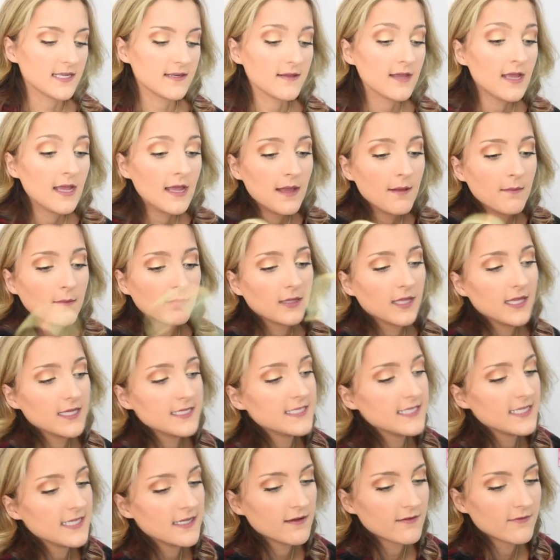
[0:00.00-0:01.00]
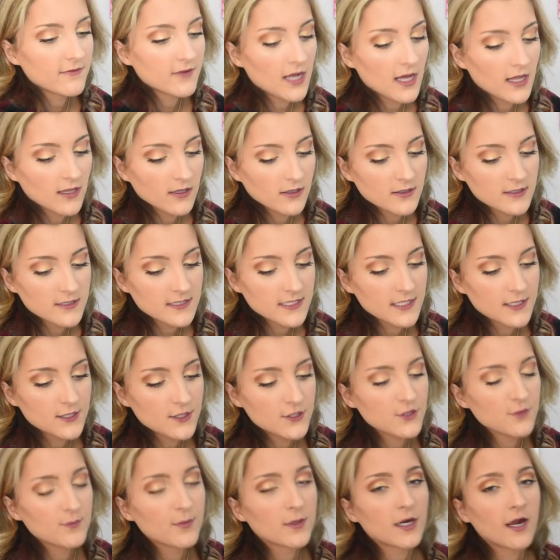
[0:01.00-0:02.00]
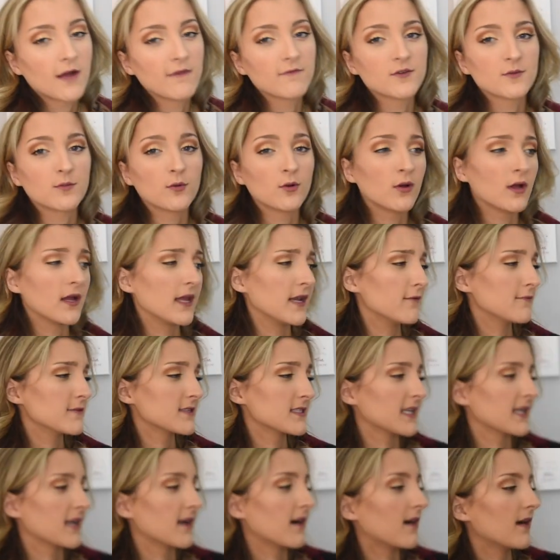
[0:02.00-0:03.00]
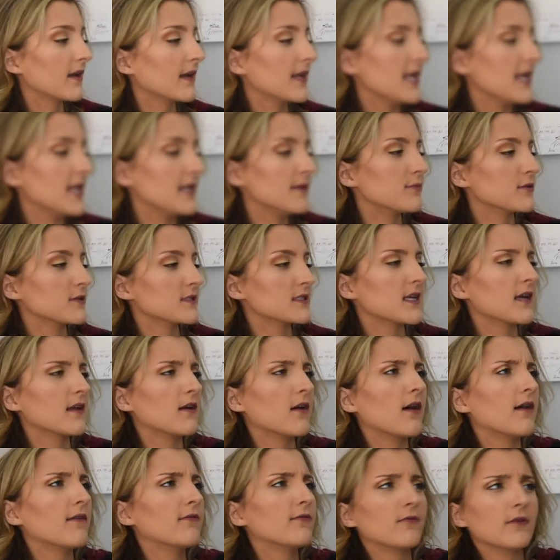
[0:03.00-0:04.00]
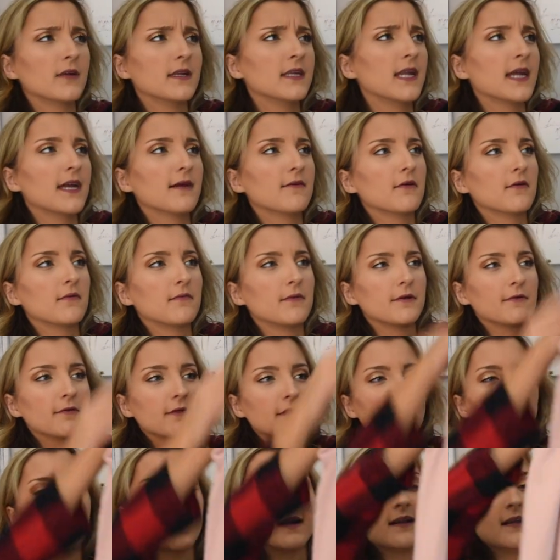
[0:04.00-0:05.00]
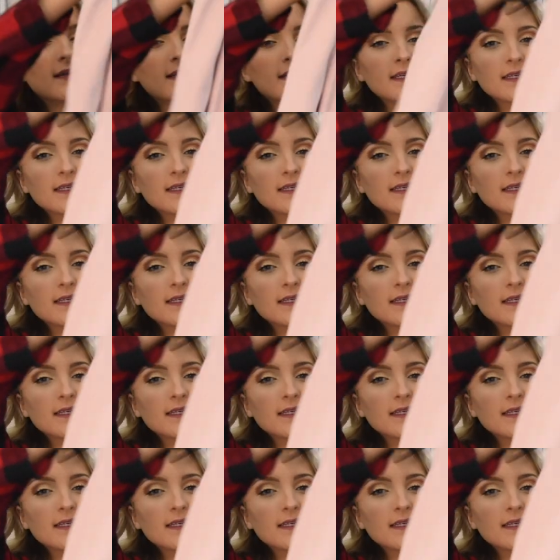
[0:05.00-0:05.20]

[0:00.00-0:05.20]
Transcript: in plenty of colors. It's super comfortable and it was like on 80% off one day when we were there.